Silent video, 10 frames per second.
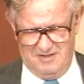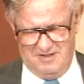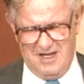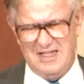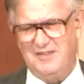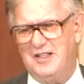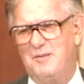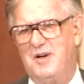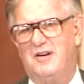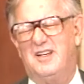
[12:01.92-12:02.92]
Scientific
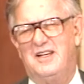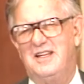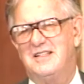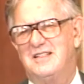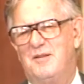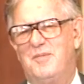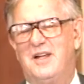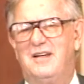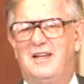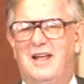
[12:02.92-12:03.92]
American needs
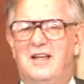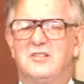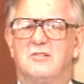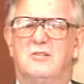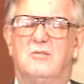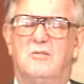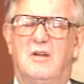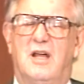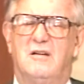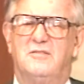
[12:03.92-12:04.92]
somebody to answer a
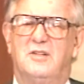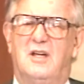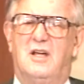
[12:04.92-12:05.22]
whole lot of